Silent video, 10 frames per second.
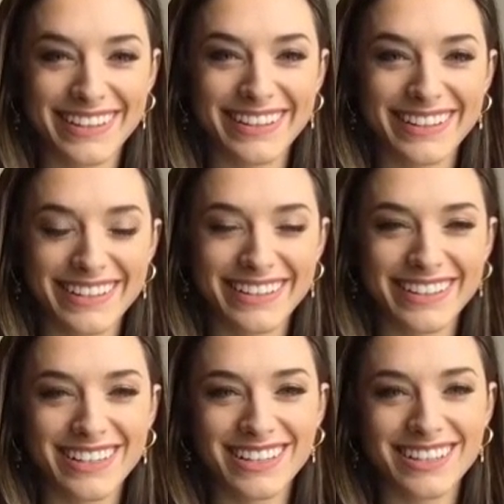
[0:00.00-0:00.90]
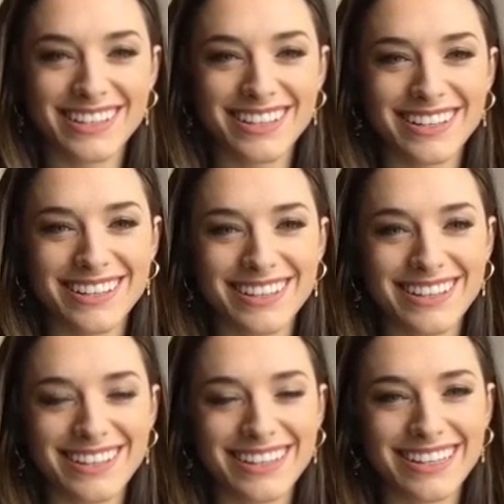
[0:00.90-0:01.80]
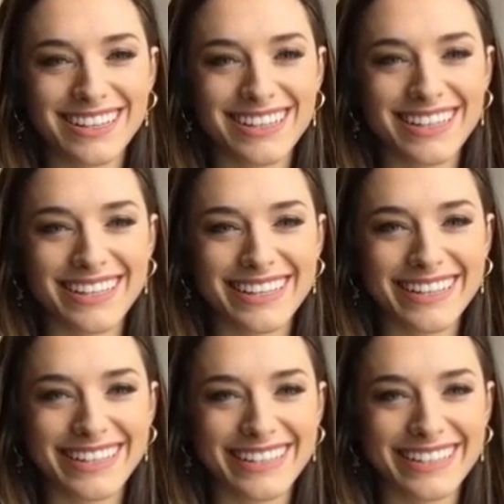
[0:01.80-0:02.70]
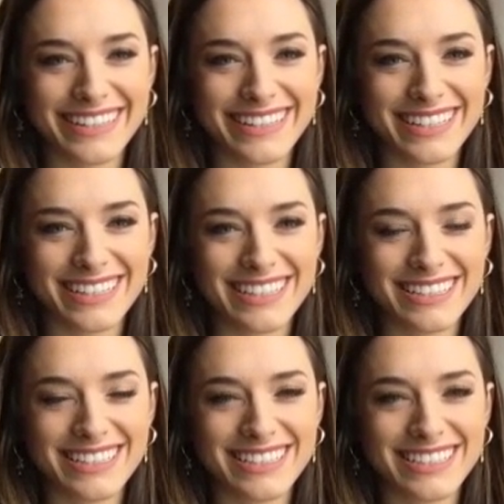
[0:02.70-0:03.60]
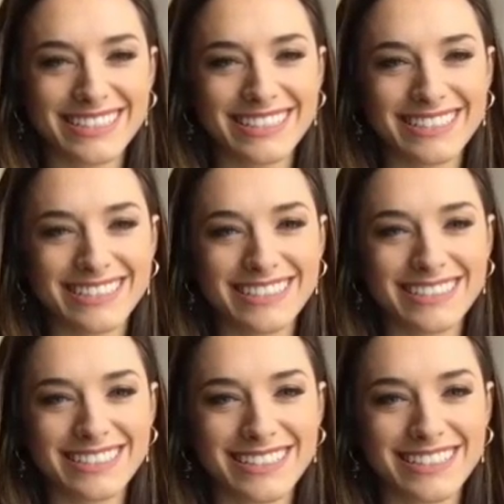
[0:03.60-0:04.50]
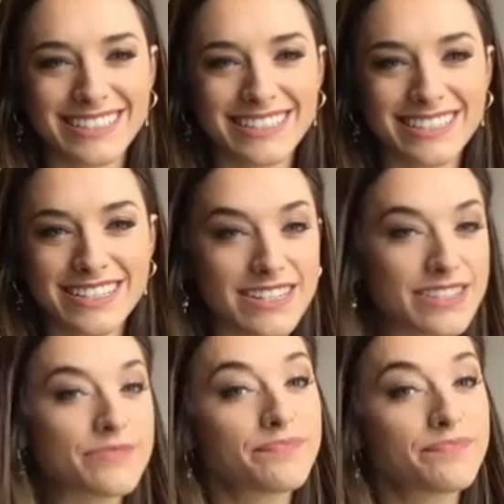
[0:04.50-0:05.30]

(silent)